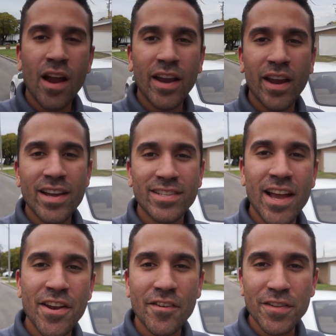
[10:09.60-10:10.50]
Alright guys,
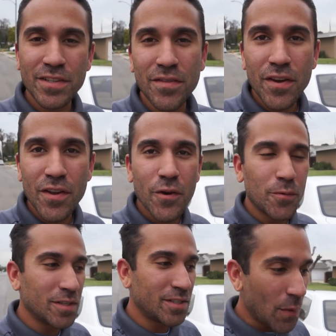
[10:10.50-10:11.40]
I know this video
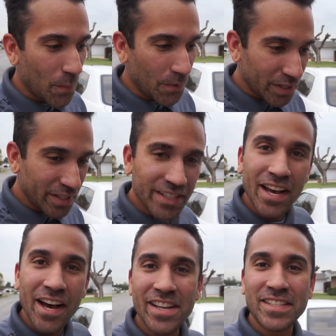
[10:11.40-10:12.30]
was
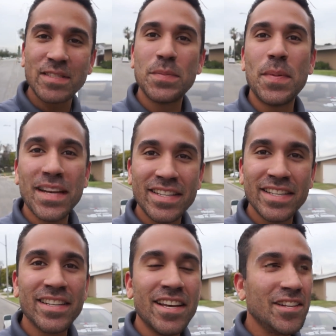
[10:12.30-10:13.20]
completely
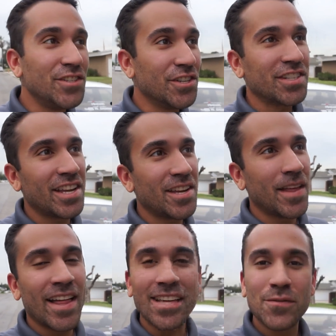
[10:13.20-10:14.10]
unexpected, just like
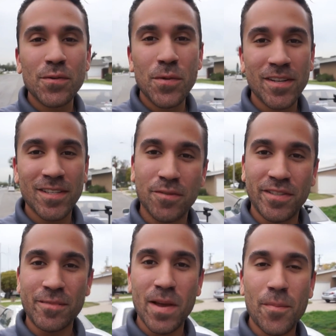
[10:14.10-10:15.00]
my last one when I was
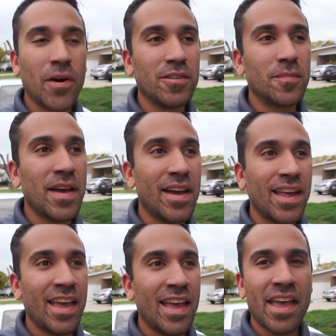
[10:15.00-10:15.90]
supposed to get my parts
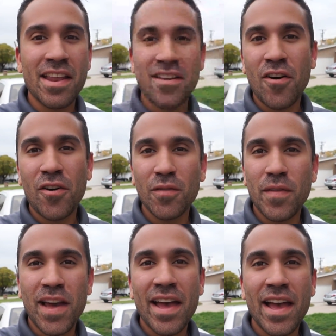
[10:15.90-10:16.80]
back and all
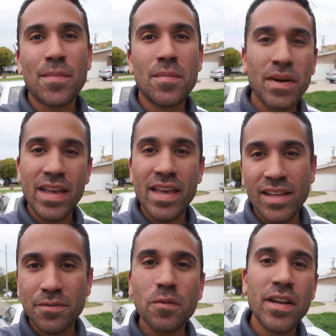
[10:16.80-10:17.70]
of that happened, but it
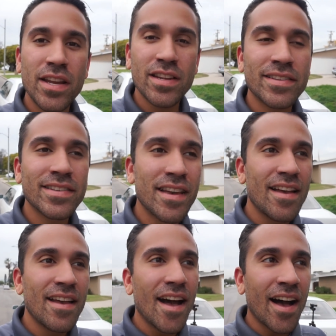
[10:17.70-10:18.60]
is what it is.
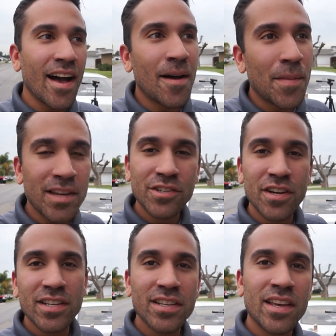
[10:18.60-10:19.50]
I'm not
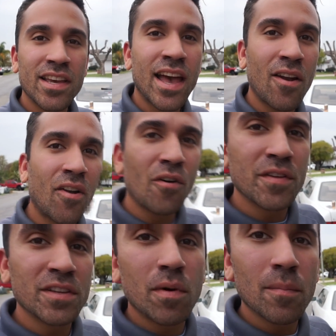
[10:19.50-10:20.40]
stressing it at all.
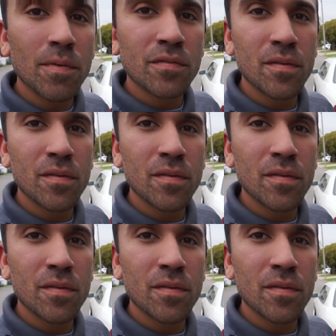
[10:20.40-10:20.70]
This bumper